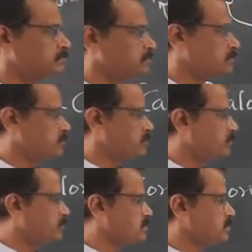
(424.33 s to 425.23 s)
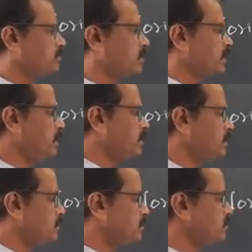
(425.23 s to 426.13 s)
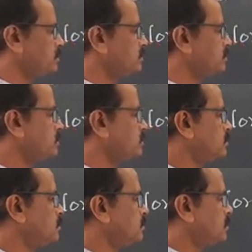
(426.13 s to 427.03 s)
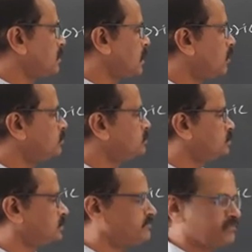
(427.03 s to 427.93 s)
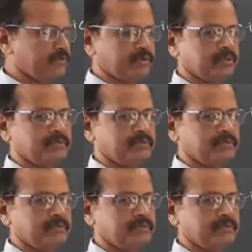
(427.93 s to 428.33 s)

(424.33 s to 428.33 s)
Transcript: So he was awarded Count Rumford.